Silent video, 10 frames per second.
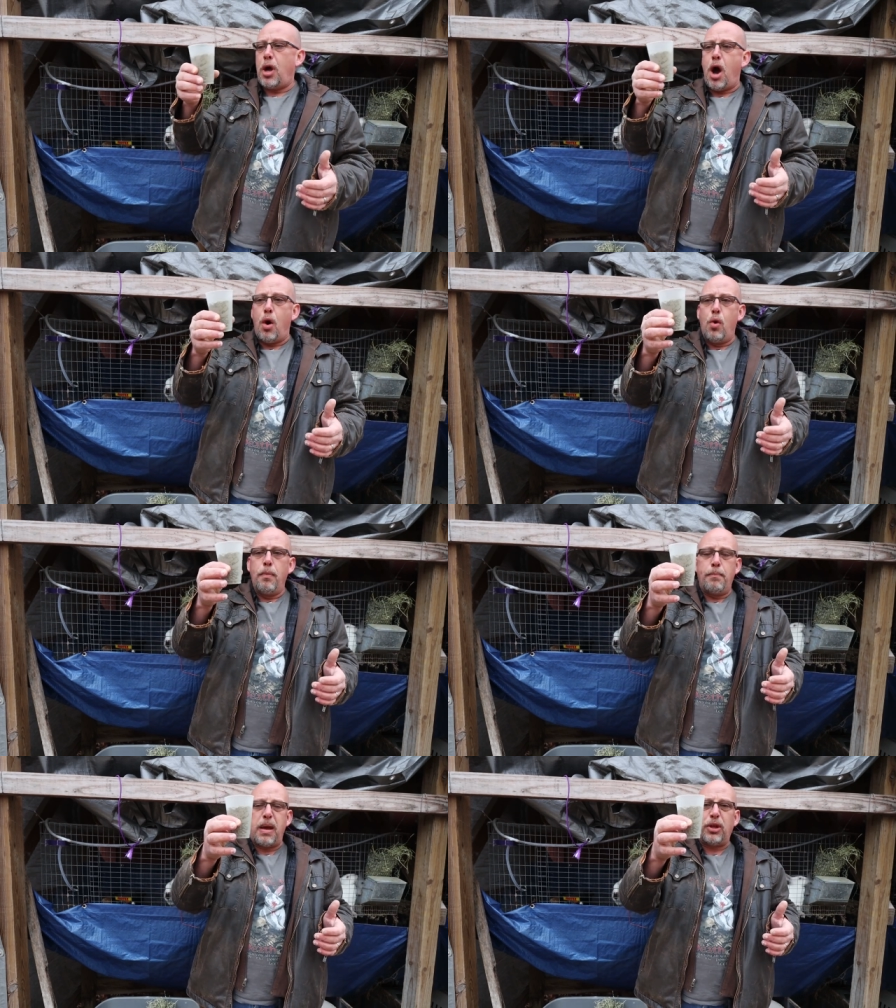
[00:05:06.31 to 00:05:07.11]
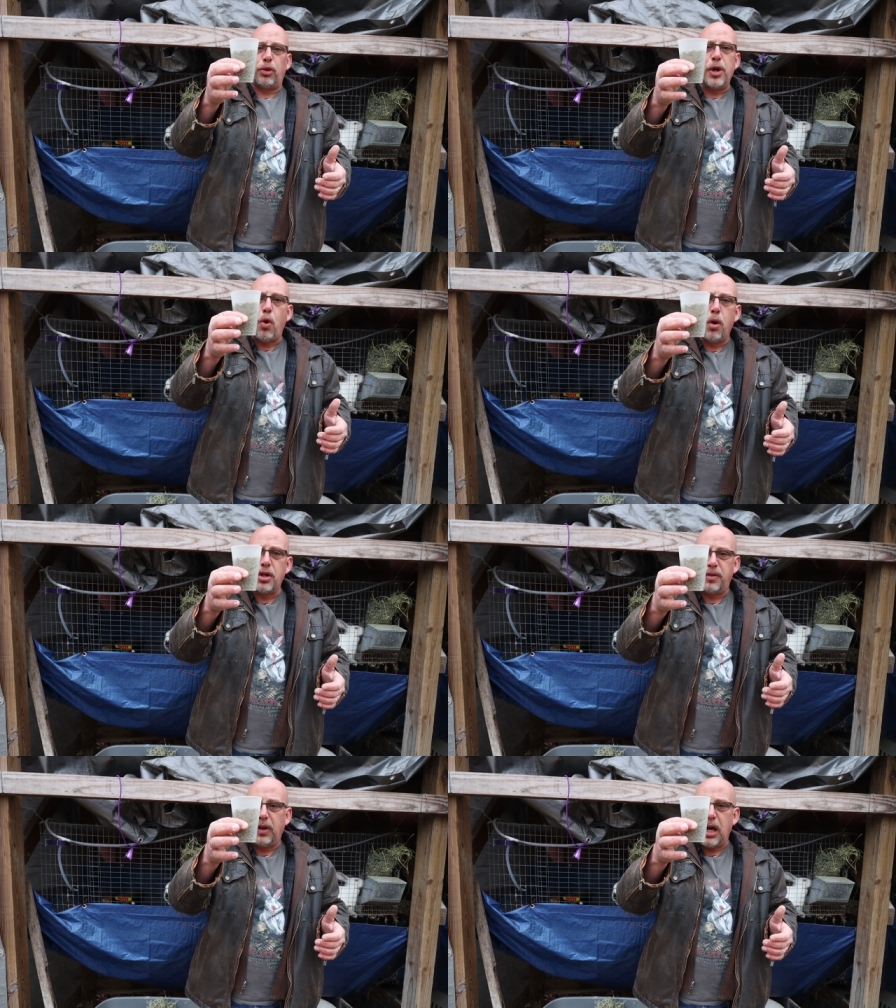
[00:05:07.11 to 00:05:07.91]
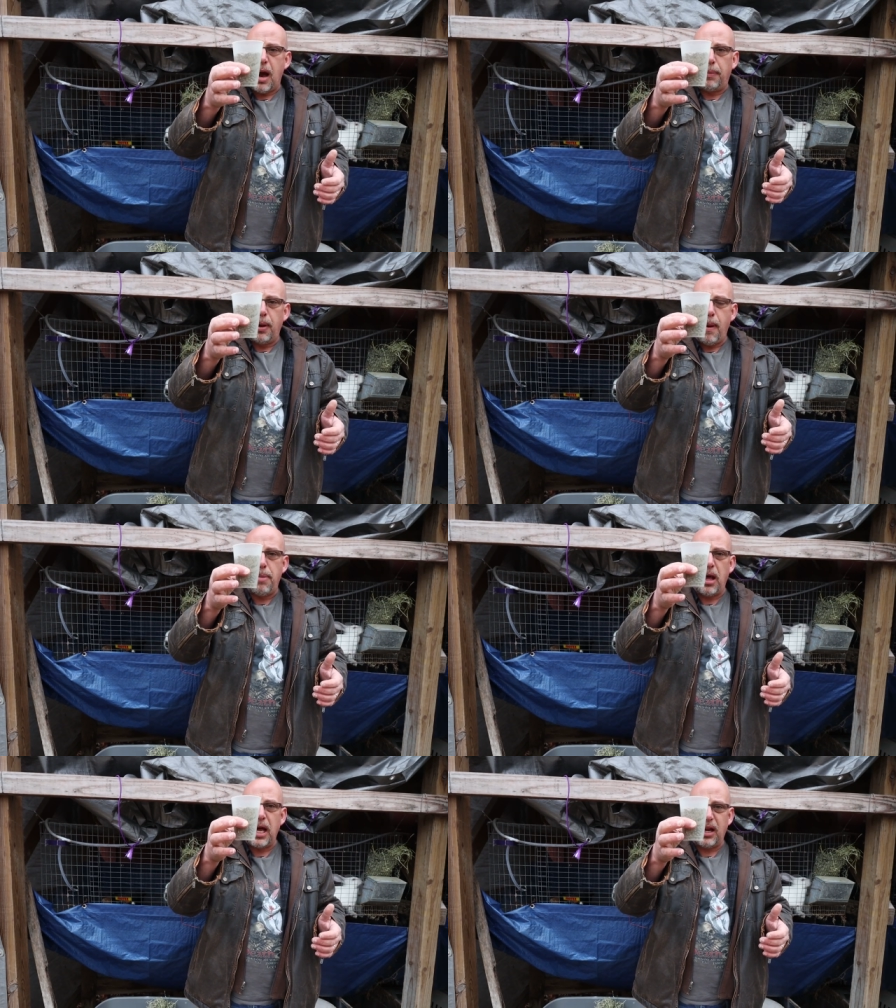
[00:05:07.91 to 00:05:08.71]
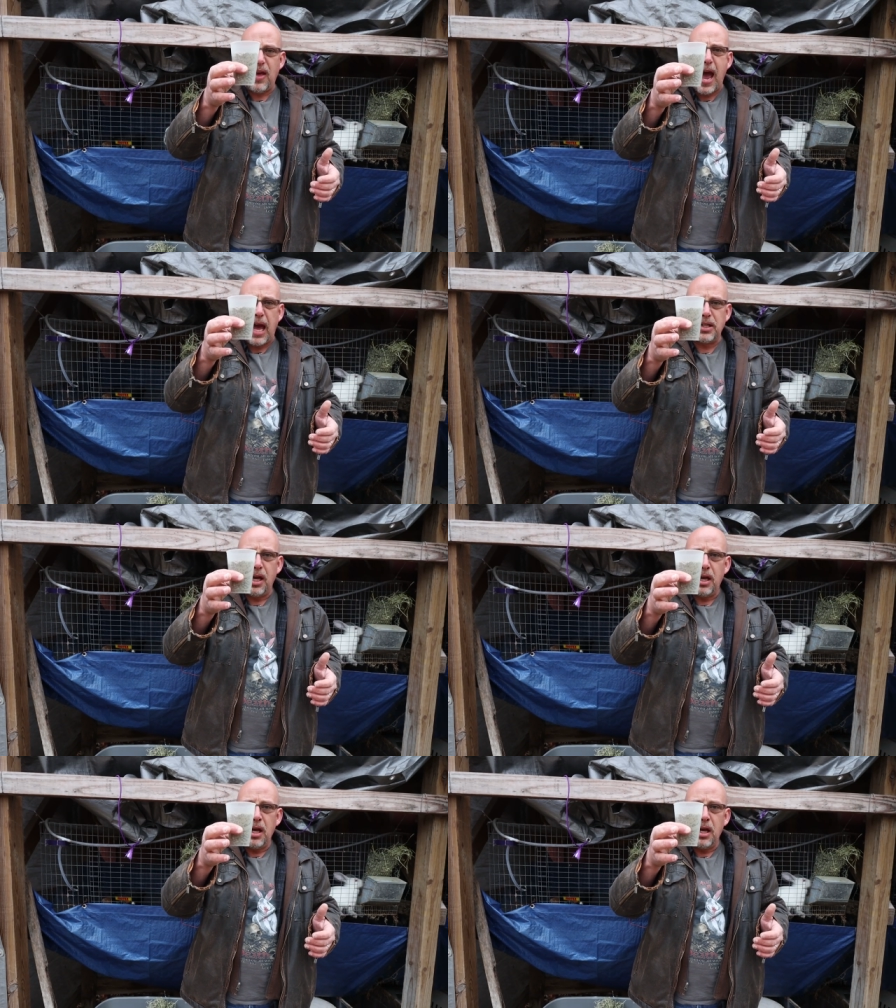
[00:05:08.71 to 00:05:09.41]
oh, maybe three quarters of a cup, about like that.